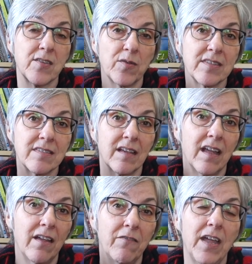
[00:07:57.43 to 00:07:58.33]
So it's
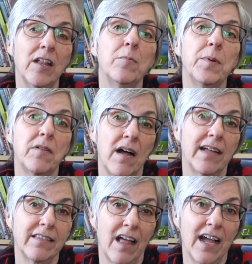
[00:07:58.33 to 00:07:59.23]
available
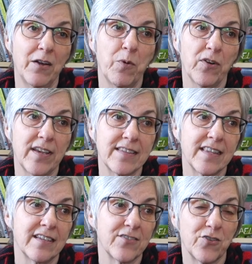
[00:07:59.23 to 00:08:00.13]
online, whereas
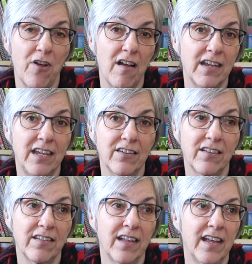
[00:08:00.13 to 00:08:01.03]
the strong
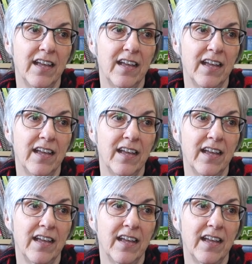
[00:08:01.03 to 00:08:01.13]
heel,